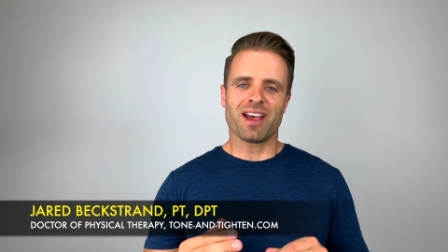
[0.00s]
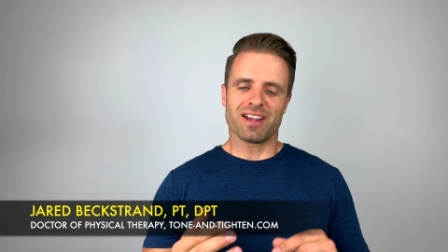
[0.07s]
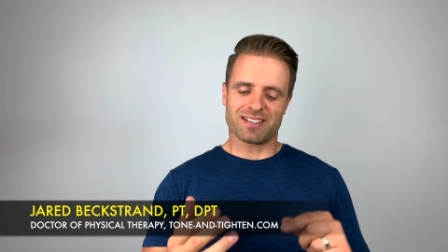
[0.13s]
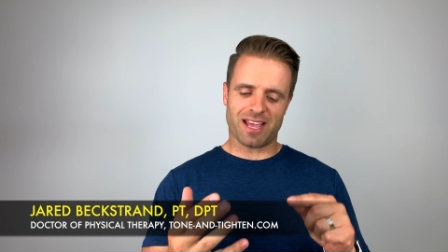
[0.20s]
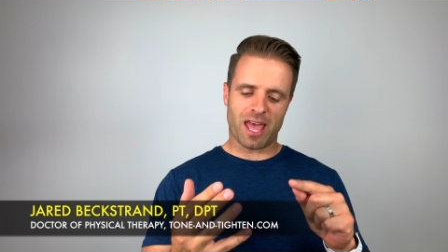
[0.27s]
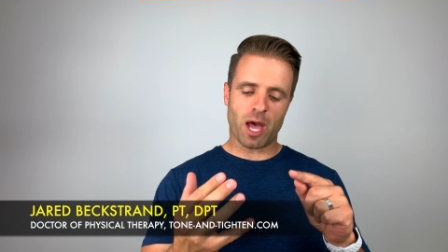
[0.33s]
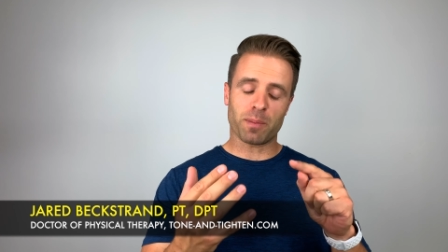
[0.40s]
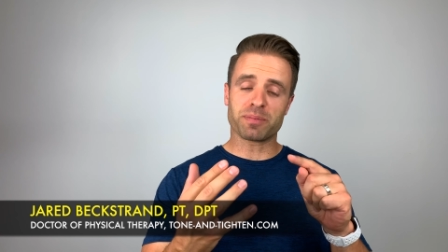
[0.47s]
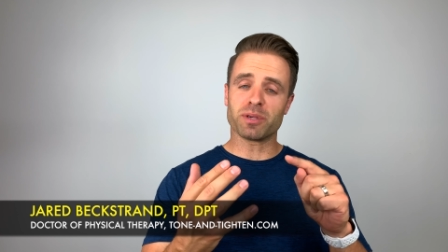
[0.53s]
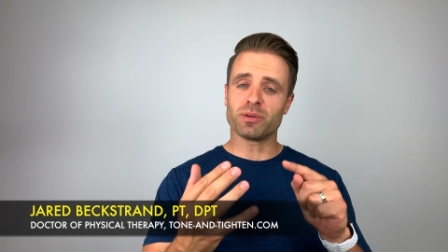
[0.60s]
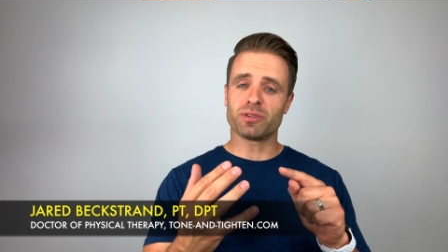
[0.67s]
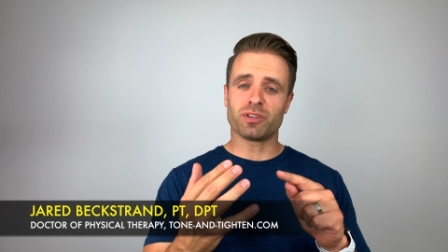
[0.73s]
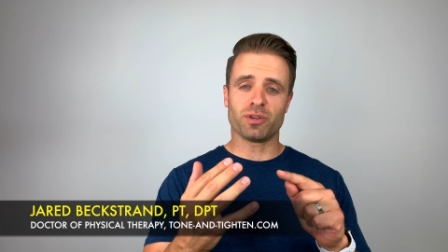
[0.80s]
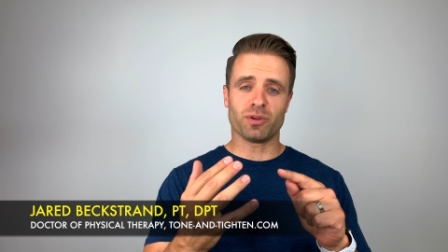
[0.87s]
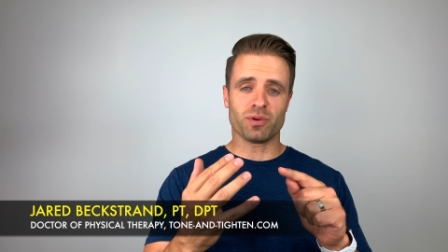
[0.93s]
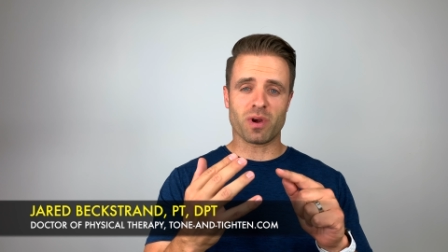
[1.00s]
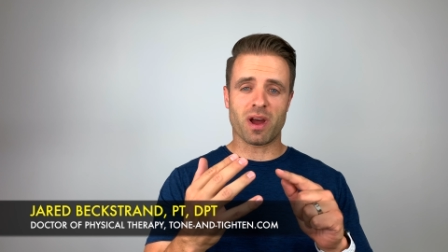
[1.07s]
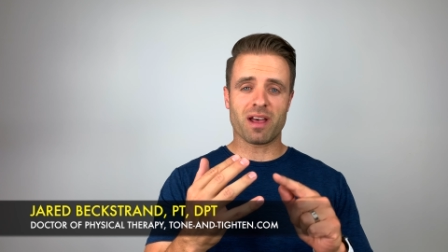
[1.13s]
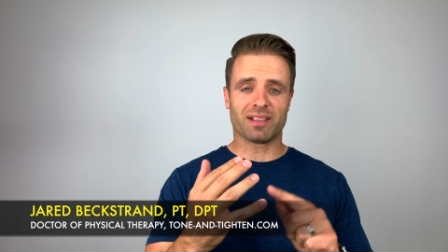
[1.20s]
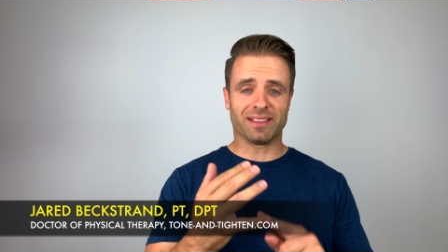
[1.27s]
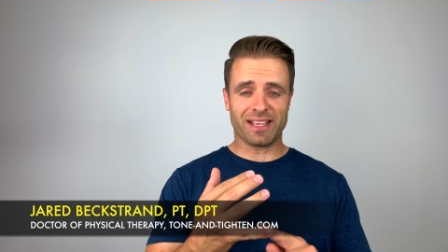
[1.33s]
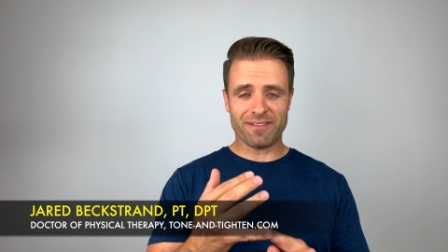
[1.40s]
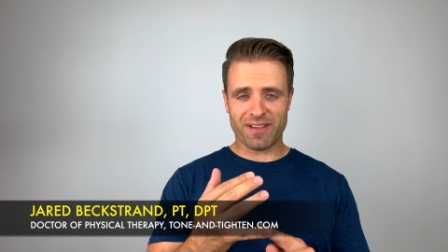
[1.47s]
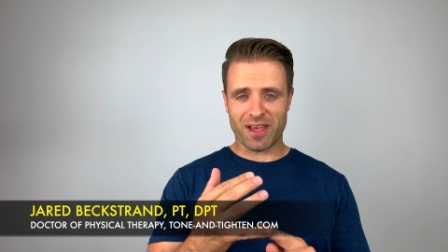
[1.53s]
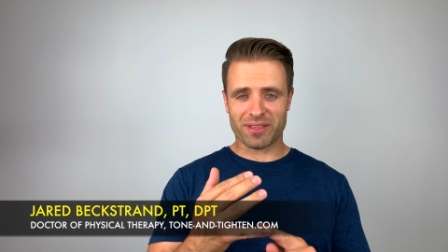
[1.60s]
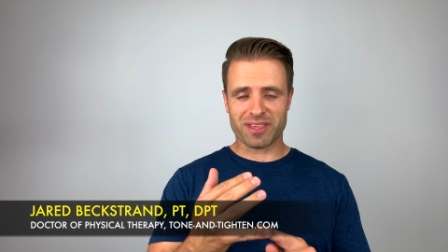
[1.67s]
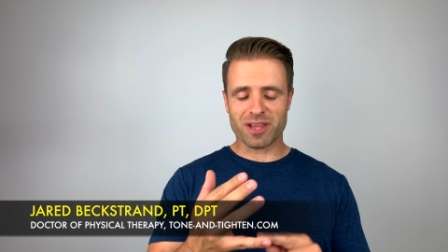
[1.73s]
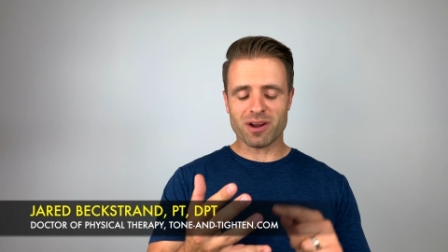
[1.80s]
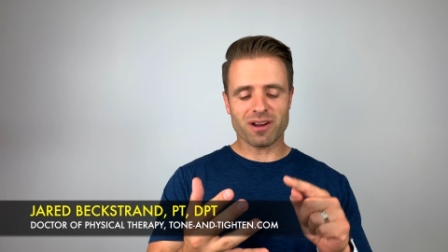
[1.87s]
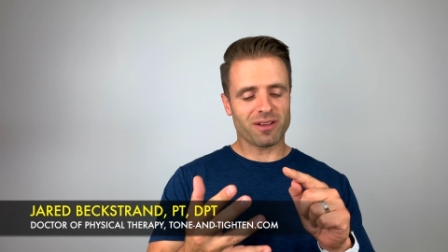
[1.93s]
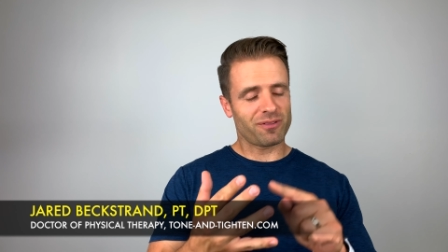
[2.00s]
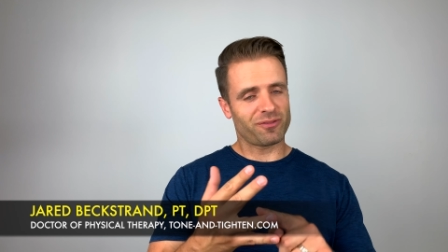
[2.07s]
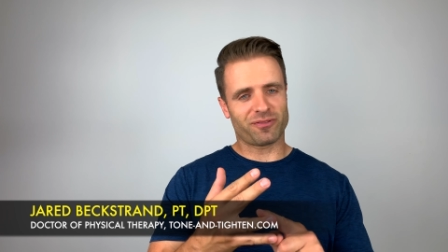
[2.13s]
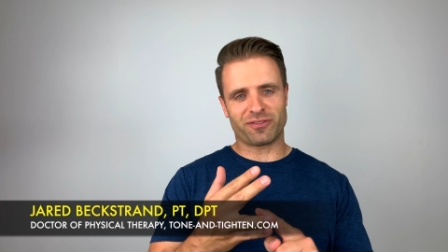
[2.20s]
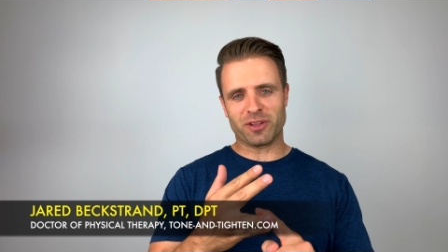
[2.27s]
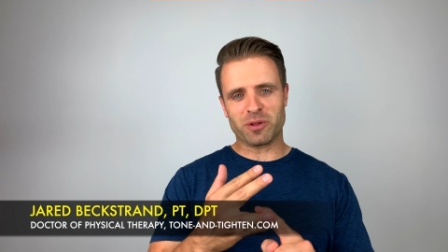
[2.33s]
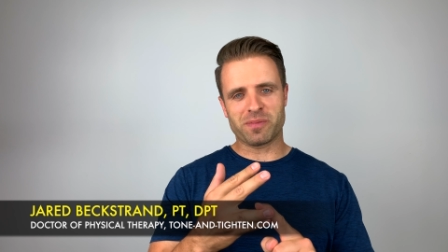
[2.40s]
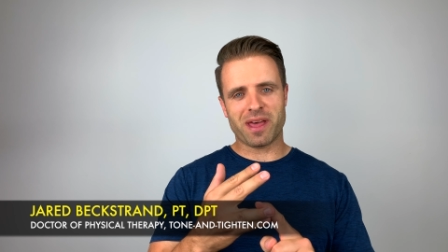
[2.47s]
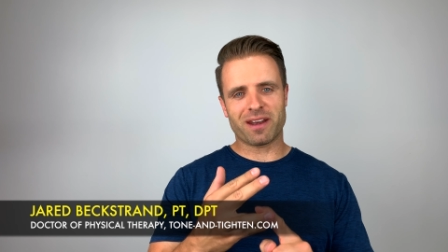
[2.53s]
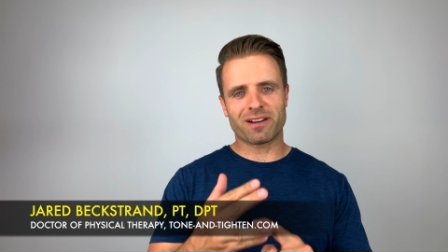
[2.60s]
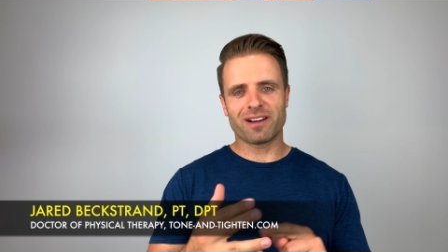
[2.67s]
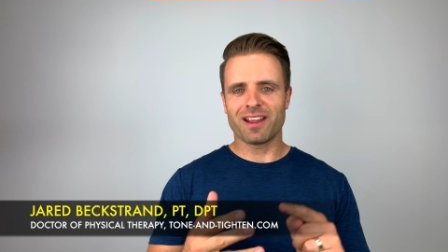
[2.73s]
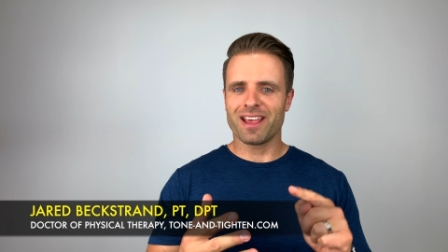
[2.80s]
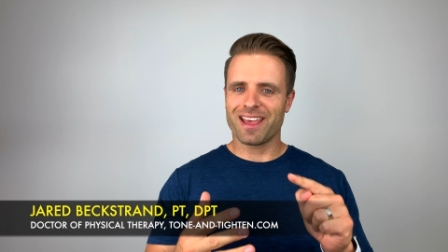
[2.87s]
to help you to live healthier, feel better,